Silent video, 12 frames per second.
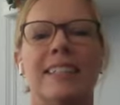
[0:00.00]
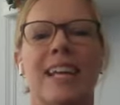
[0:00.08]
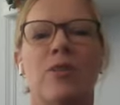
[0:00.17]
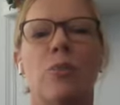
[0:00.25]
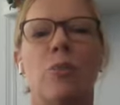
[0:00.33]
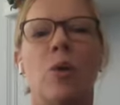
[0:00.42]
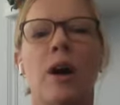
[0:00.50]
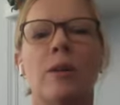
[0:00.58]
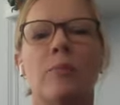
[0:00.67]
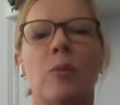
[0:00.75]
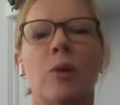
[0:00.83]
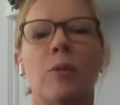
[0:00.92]
Take
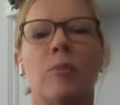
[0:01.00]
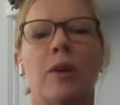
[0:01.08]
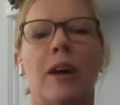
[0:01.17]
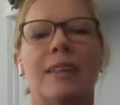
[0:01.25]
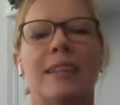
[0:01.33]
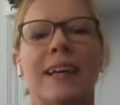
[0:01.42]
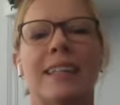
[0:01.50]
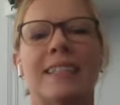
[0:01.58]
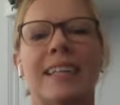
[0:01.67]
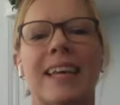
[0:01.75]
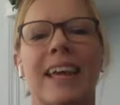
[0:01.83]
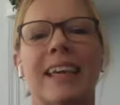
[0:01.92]
one more breath, nice
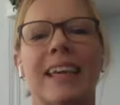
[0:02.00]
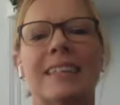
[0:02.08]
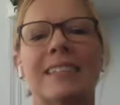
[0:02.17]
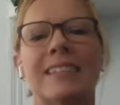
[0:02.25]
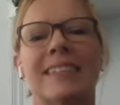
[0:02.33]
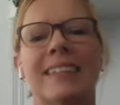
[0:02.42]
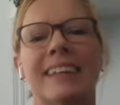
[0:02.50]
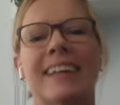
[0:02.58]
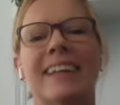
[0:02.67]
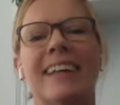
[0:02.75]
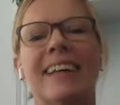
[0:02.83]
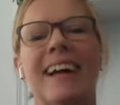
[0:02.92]
Kate.
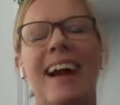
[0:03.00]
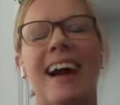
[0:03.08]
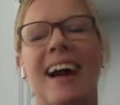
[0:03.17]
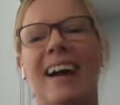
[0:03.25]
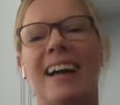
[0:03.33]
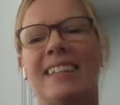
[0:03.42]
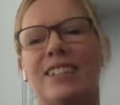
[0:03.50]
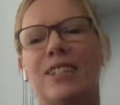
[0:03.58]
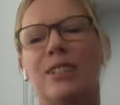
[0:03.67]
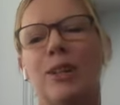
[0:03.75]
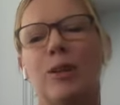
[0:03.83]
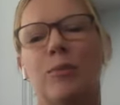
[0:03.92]
High
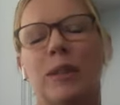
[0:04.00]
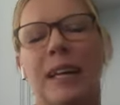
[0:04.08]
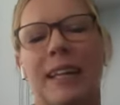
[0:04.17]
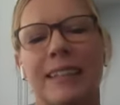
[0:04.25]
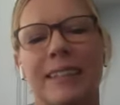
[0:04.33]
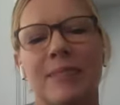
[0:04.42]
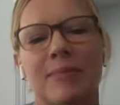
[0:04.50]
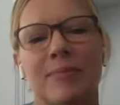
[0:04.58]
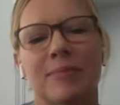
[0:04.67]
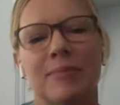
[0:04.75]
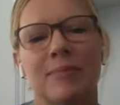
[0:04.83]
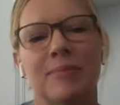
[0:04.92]
to low plank.
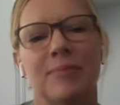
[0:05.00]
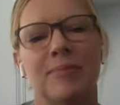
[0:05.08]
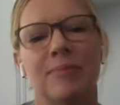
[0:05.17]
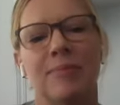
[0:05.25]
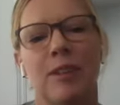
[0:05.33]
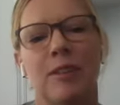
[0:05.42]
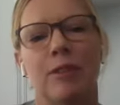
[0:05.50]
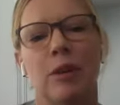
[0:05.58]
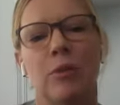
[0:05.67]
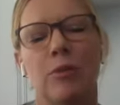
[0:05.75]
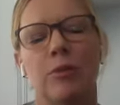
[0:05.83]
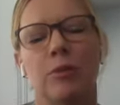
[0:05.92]

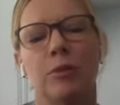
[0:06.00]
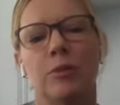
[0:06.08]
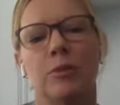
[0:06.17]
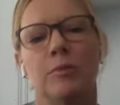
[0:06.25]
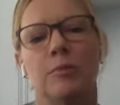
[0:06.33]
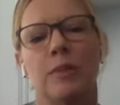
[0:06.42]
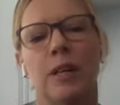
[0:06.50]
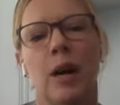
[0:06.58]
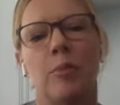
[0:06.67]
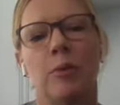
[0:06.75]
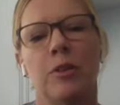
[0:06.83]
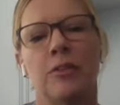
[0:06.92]
Flow through,
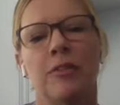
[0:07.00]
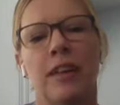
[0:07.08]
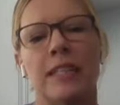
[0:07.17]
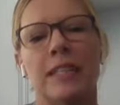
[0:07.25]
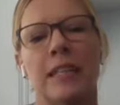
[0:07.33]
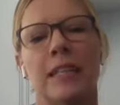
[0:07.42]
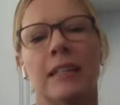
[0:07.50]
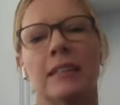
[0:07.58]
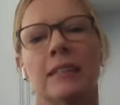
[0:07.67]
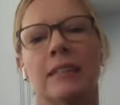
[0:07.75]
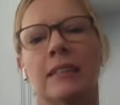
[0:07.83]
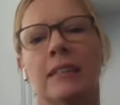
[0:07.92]
upward
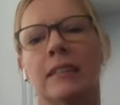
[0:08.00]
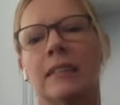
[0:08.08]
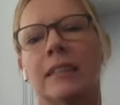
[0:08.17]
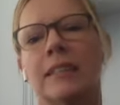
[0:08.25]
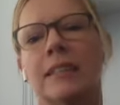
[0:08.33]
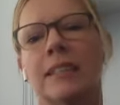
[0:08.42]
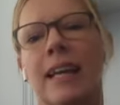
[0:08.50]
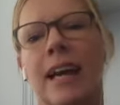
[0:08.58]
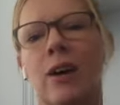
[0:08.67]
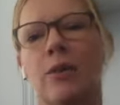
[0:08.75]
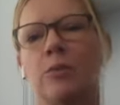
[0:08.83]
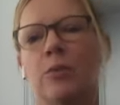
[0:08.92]
facing,
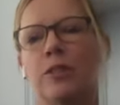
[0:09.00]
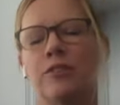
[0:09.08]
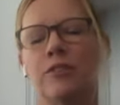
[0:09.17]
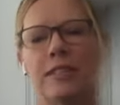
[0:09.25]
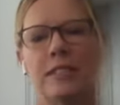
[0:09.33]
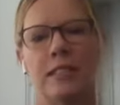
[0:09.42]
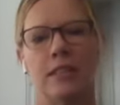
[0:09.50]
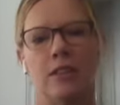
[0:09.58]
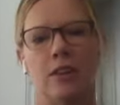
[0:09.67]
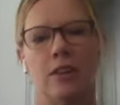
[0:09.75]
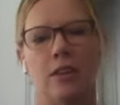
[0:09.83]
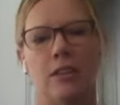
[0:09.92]
downward facing
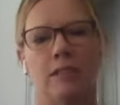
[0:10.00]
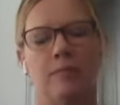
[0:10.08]
dog.